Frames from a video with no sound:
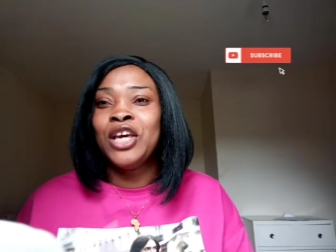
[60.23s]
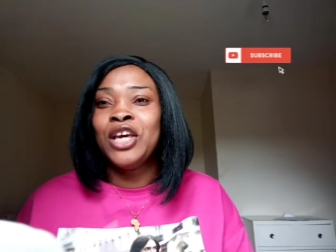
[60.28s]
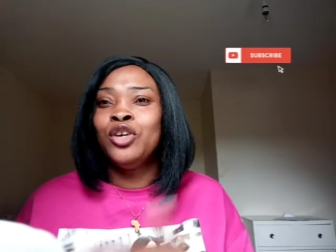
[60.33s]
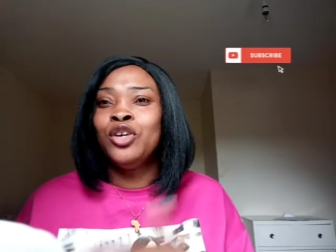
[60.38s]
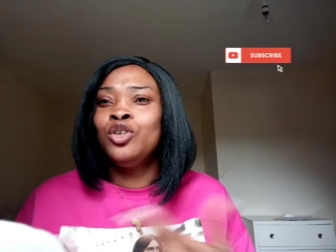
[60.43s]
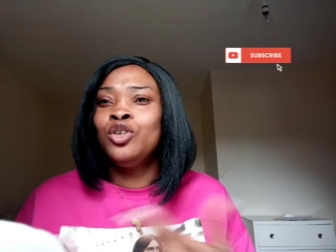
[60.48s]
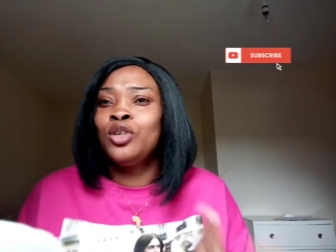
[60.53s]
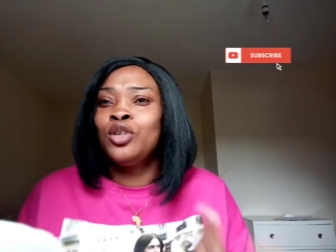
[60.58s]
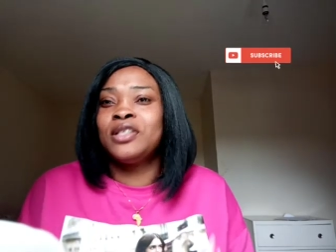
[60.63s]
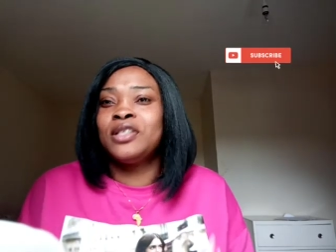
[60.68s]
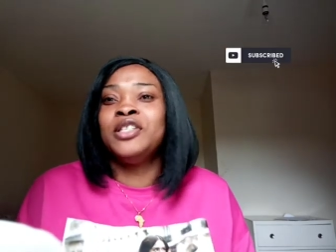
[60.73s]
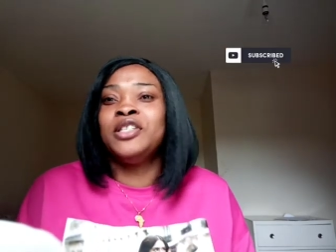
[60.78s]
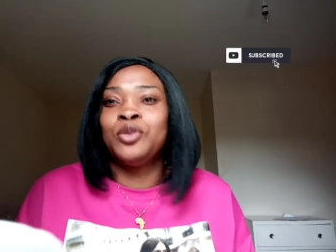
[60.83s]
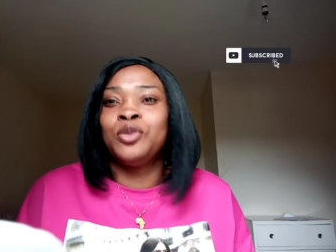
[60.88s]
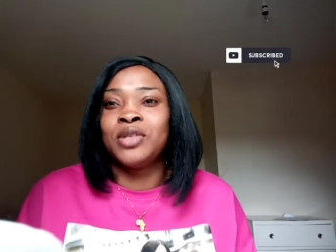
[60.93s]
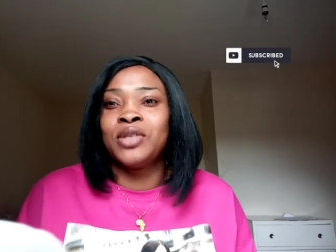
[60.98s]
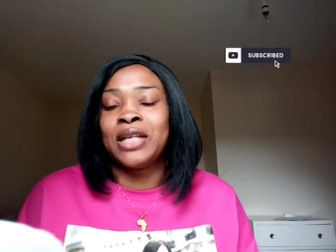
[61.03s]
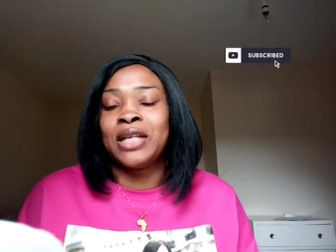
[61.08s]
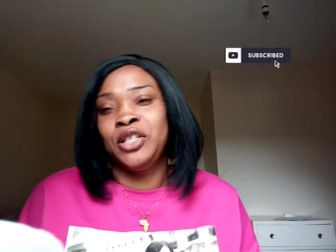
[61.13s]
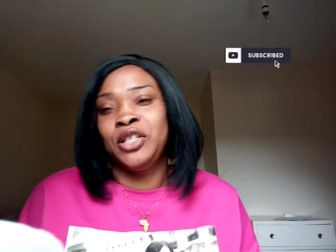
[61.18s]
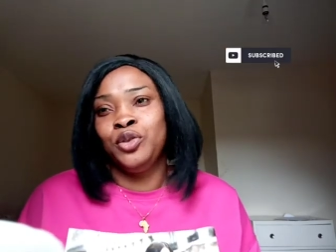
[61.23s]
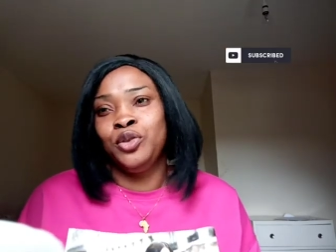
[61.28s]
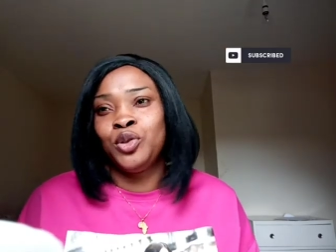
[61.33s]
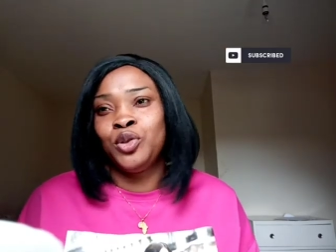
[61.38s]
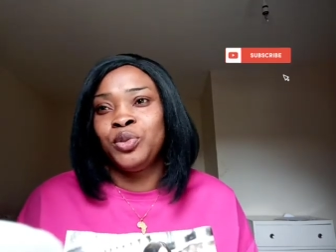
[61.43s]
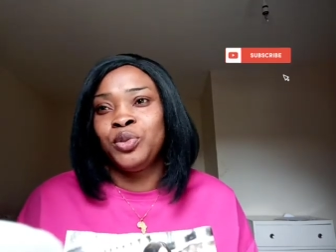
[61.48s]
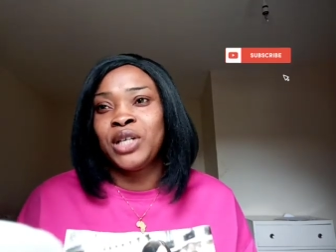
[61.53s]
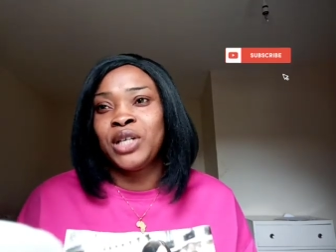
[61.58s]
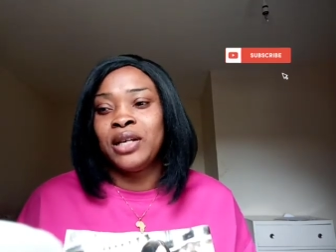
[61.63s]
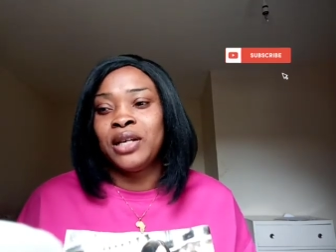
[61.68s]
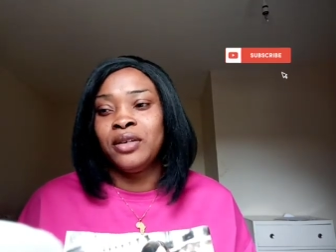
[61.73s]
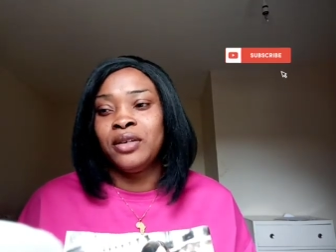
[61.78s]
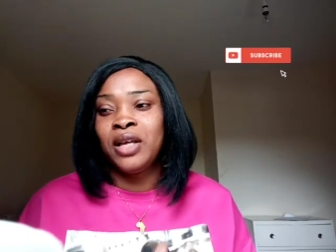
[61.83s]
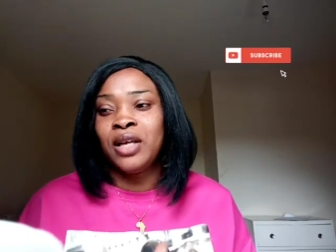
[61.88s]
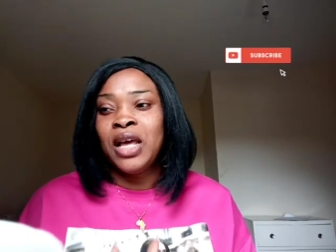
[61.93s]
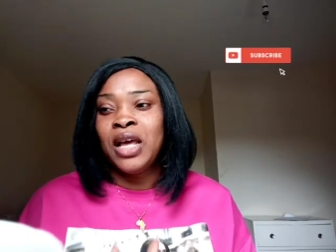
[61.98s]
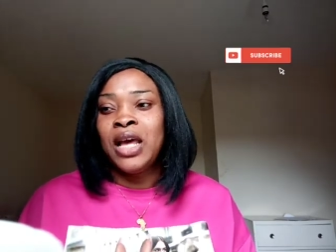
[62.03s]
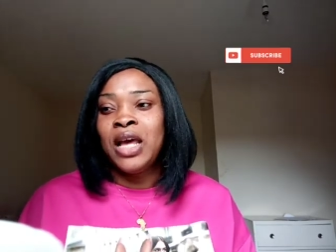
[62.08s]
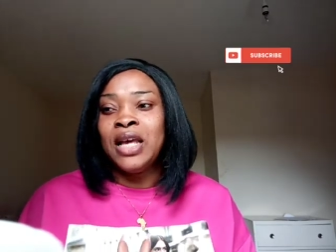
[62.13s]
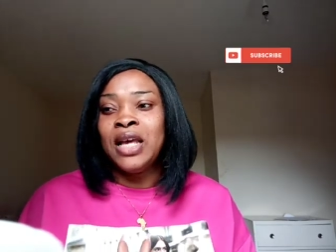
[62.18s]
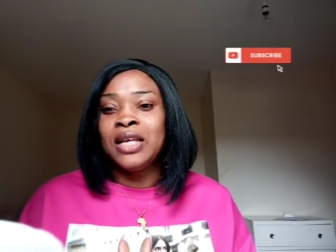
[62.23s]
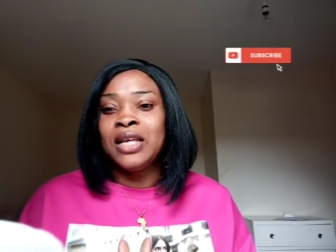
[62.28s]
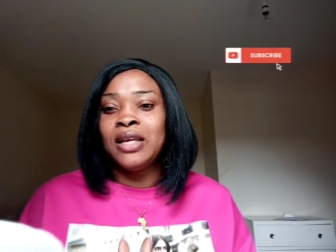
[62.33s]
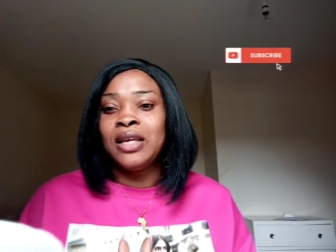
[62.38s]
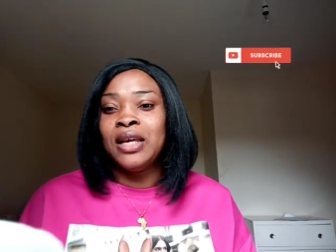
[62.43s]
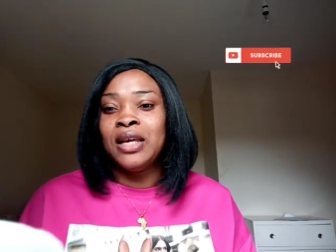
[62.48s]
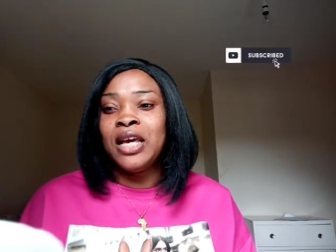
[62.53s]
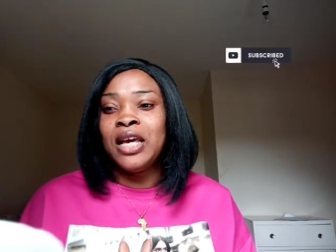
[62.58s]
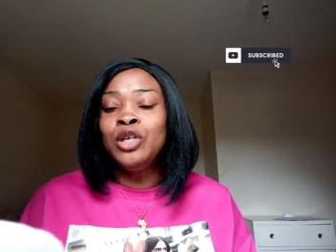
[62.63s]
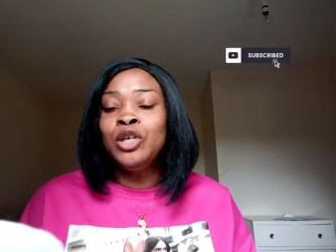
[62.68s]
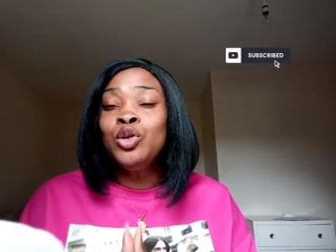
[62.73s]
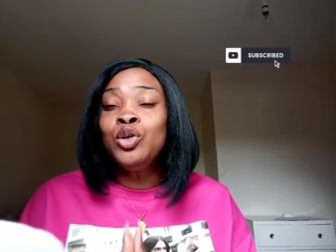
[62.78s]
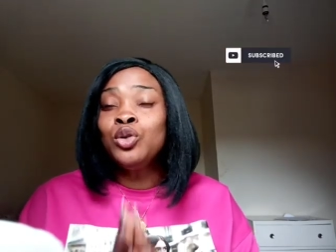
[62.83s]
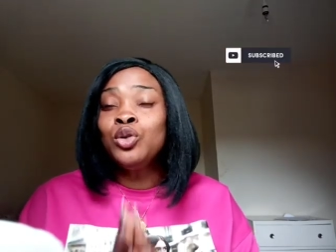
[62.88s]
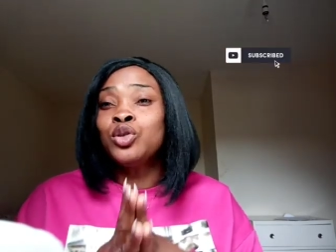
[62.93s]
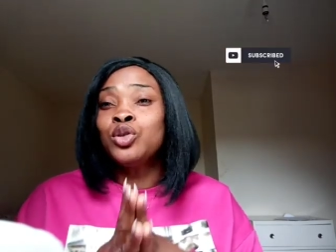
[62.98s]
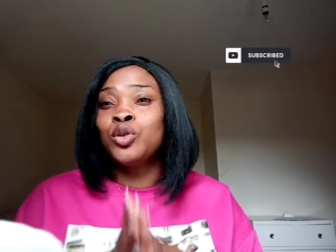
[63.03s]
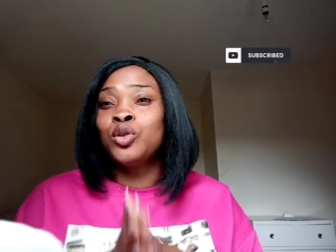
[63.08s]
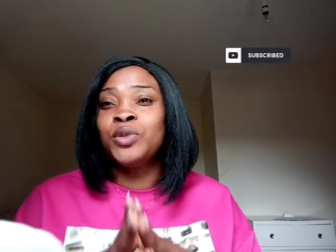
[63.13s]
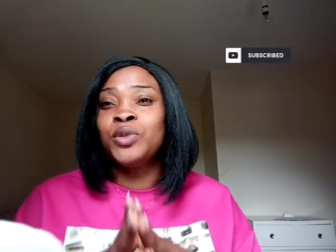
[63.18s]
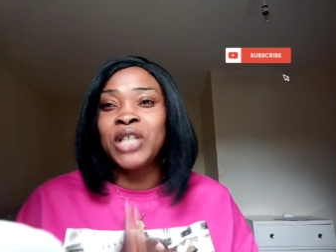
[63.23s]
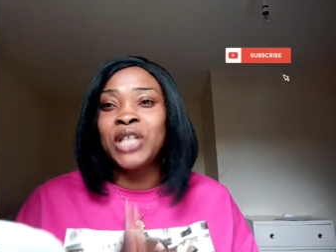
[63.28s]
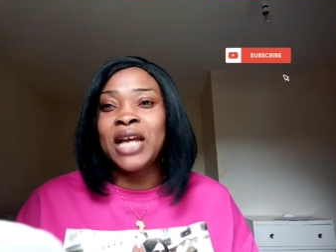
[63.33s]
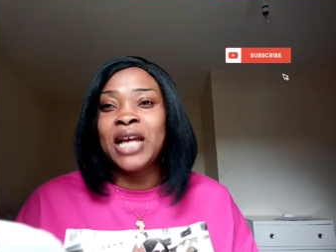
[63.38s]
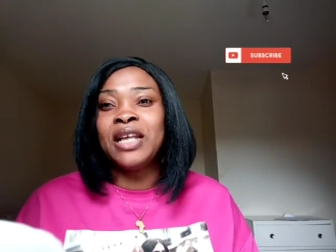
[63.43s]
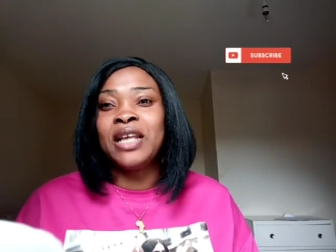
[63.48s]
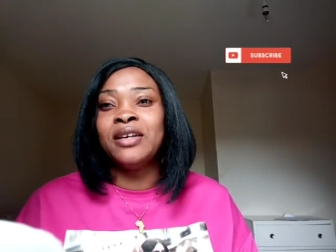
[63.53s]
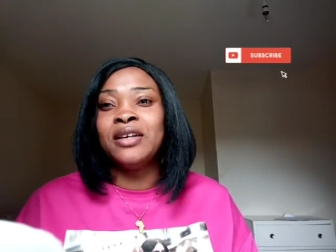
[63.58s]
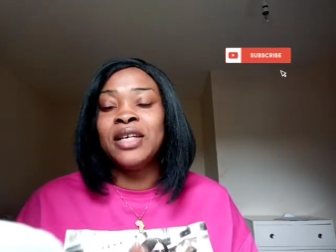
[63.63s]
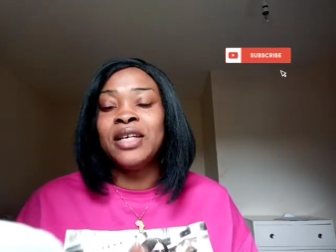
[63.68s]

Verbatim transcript: You just need to start a YouTube channel. A YouTube channel